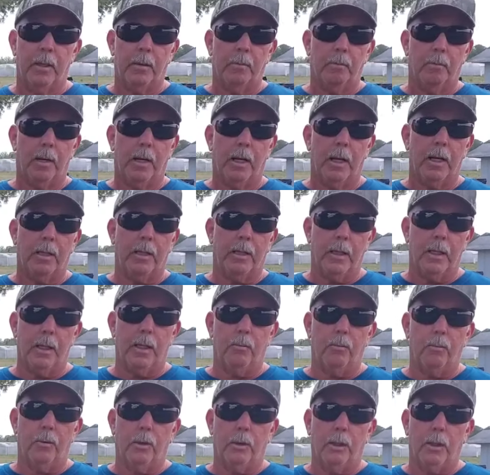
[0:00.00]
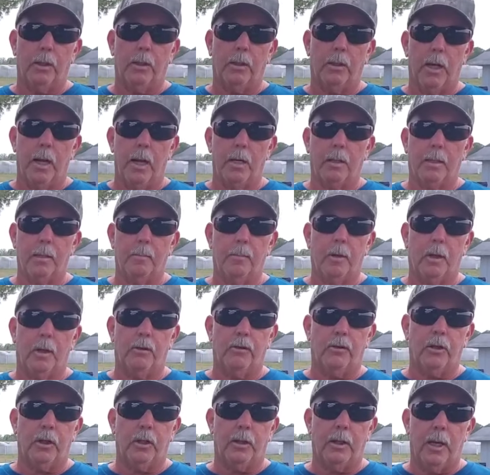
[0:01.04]
but I did really like the
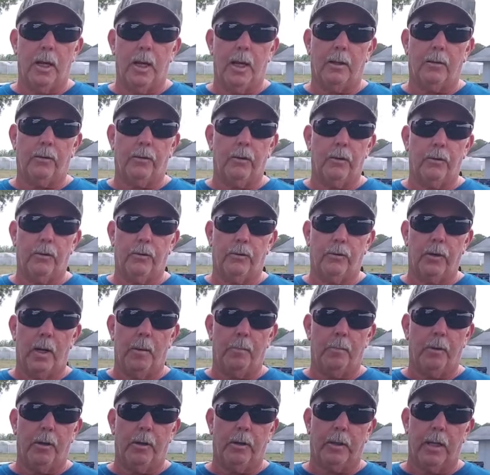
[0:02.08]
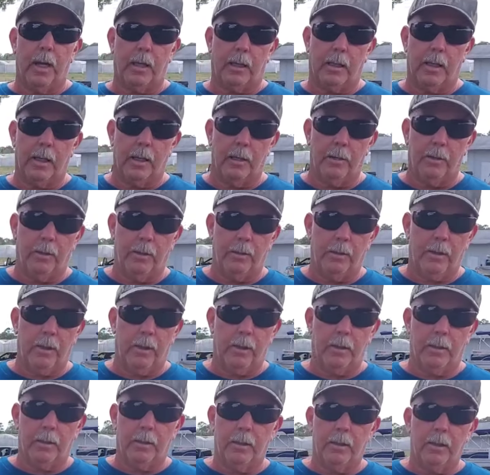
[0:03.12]
mulching deck. As soon as I put that kit on
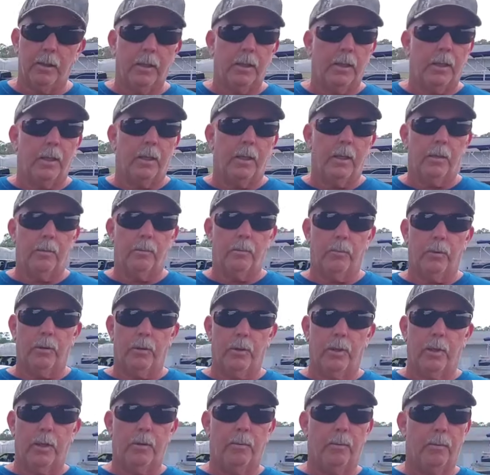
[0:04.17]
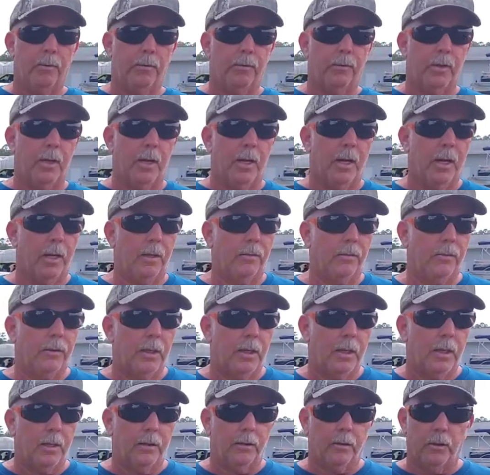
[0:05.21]
there, it really was nice.
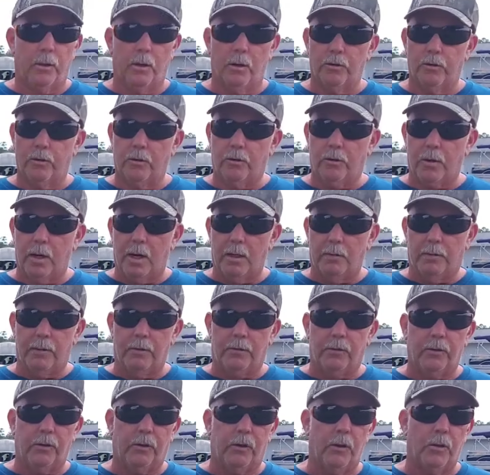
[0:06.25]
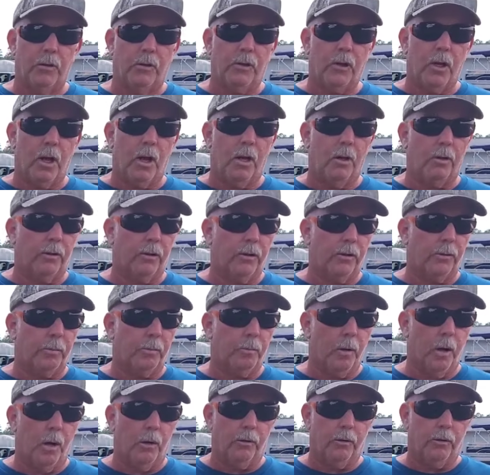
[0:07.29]
As long as your grass isn't too tall, it just
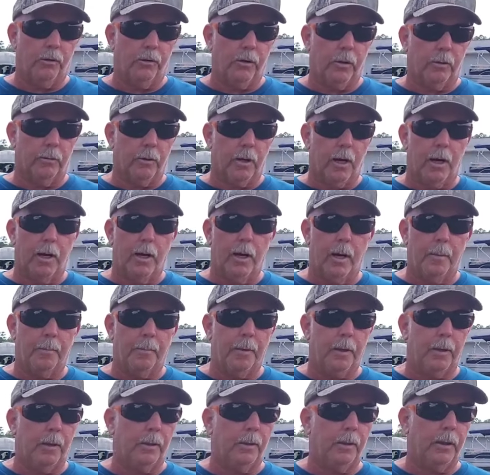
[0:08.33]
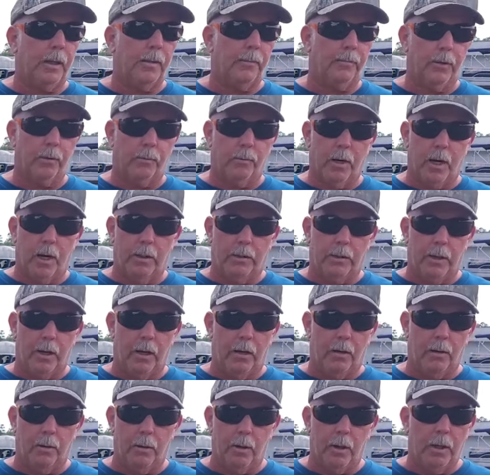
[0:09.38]
mulches it right up and leaves it right
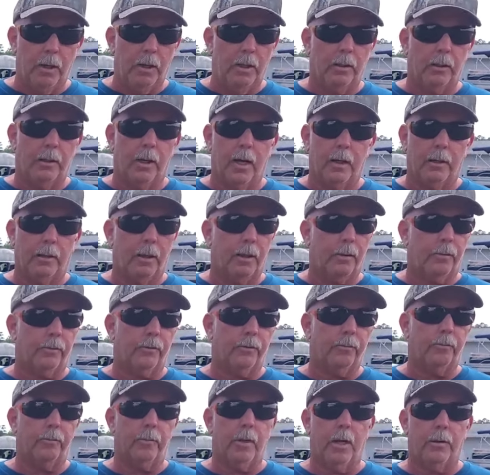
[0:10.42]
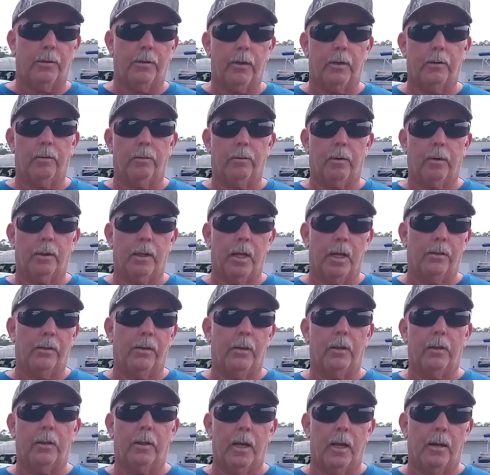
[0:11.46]
there like there's nothing
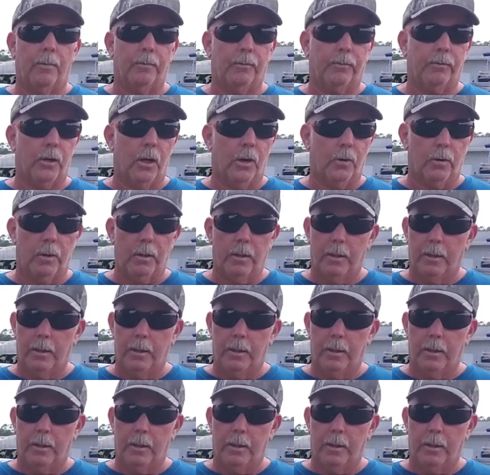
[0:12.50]
left. So